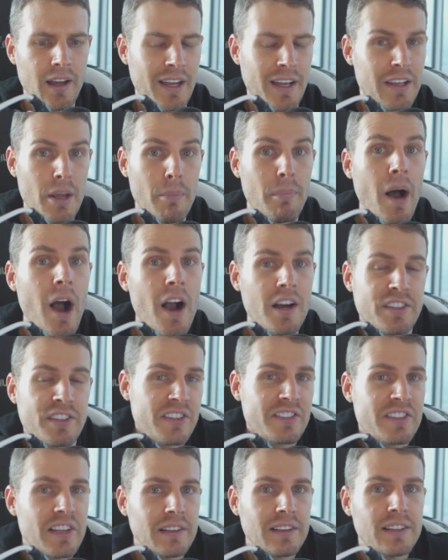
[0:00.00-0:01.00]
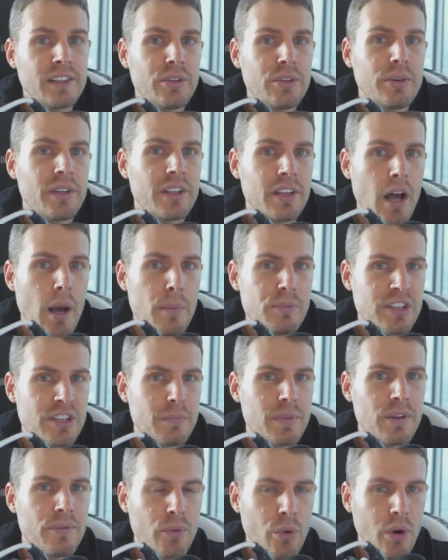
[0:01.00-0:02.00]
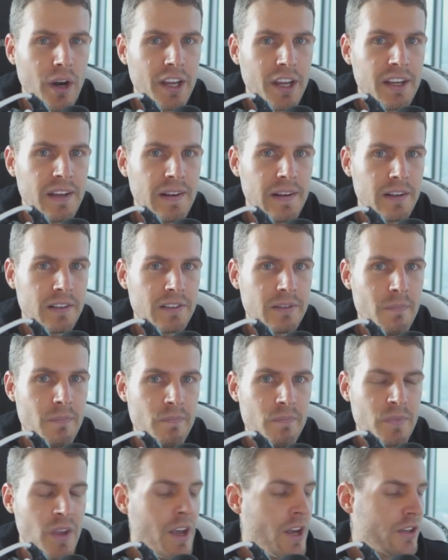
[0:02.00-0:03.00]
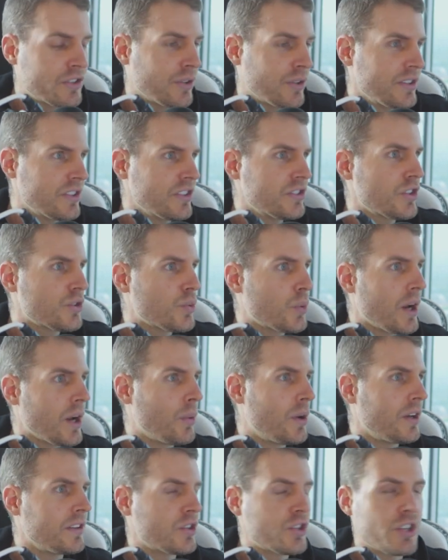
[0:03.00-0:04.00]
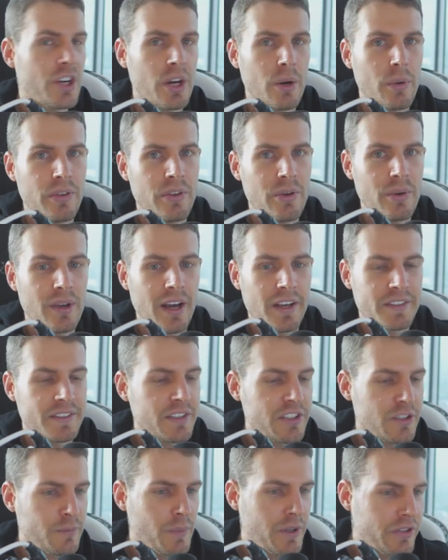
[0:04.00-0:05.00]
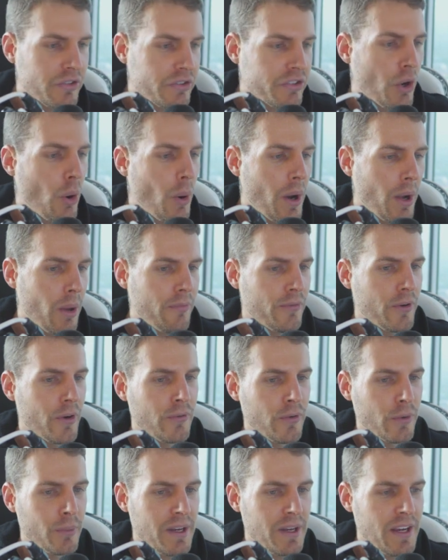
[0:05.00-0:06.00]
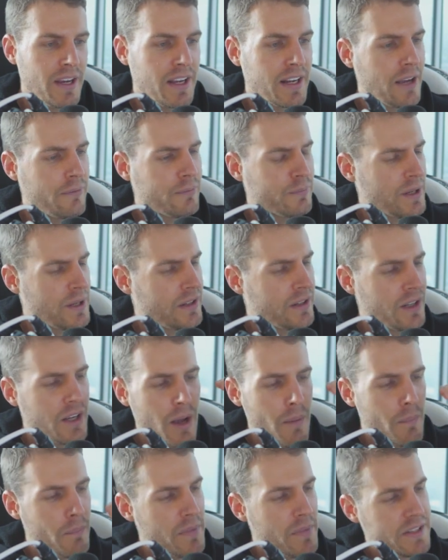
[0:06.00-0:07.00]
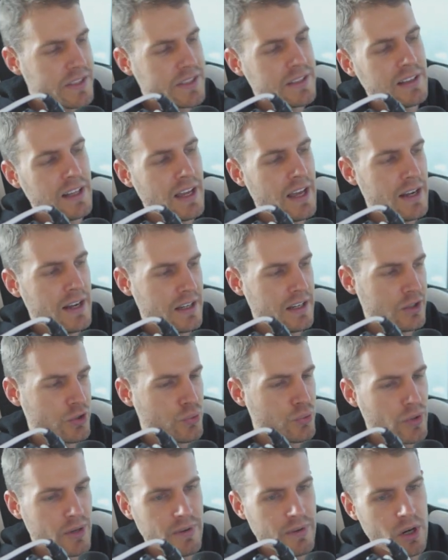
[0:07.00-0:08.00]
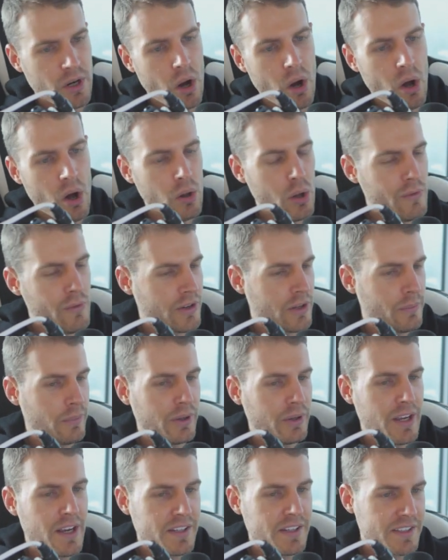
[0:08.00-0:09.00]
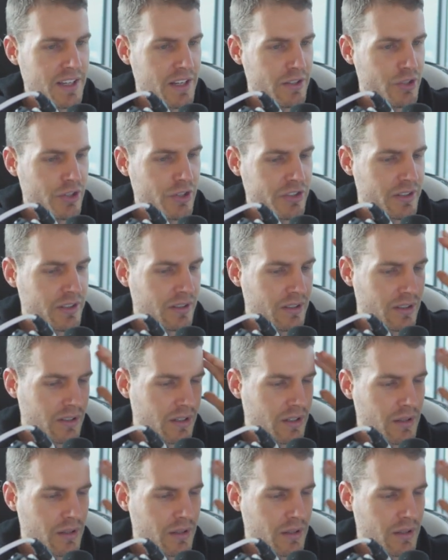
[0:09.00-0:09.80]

uh, in the boxes. It literally comes in before I eat it. So, this is just what I wanted to share with you guys. This has been so helpful for me, and I've been misled and driven all over the place and just